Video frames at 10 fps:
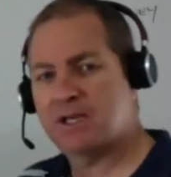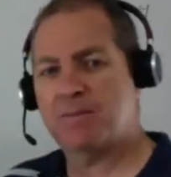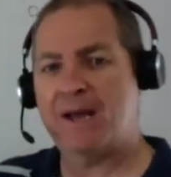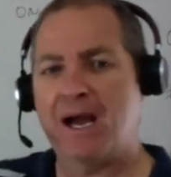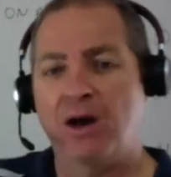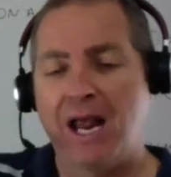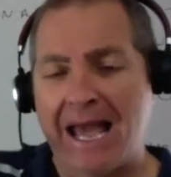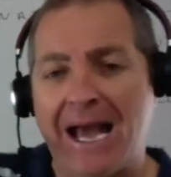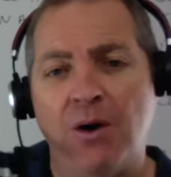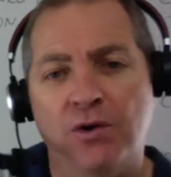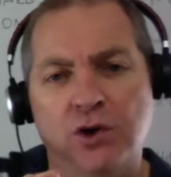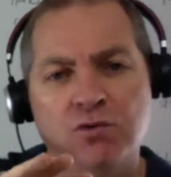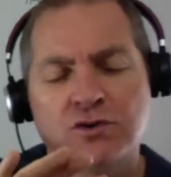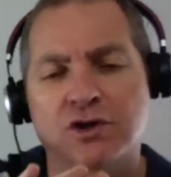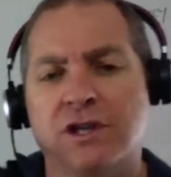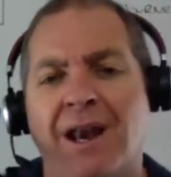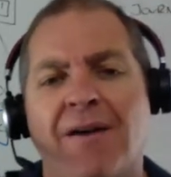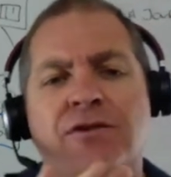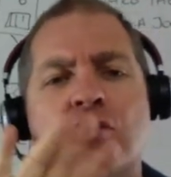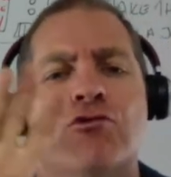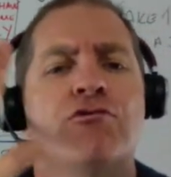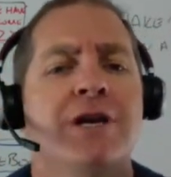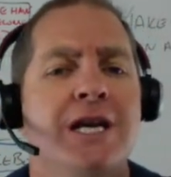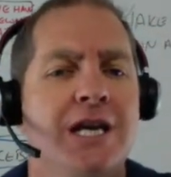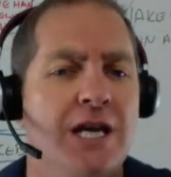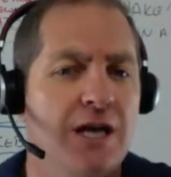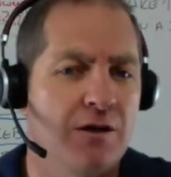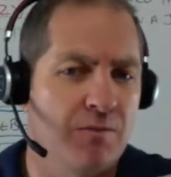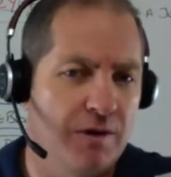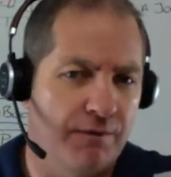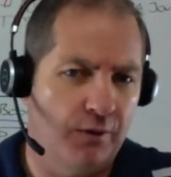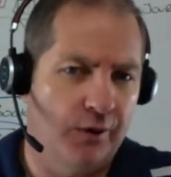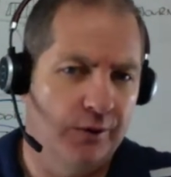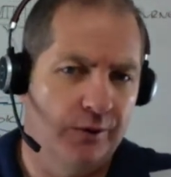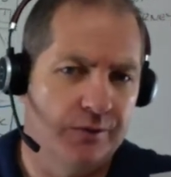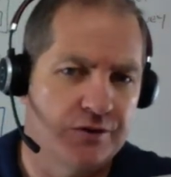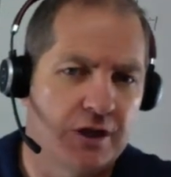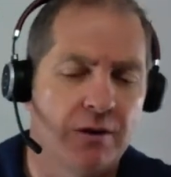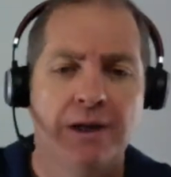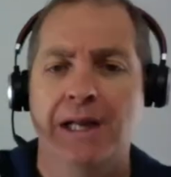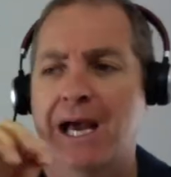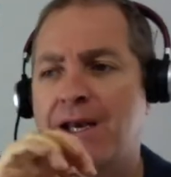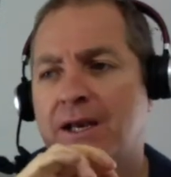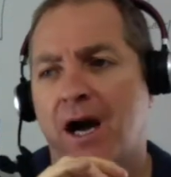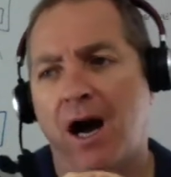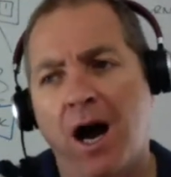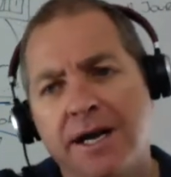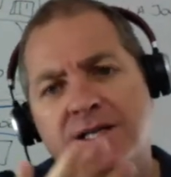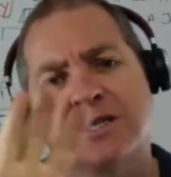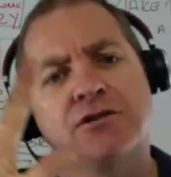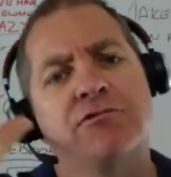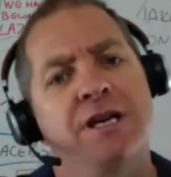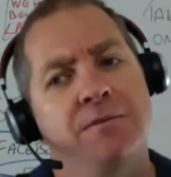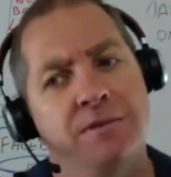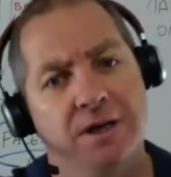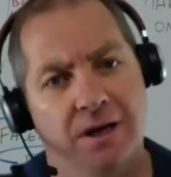be about how you just love creamy foils, and ice cream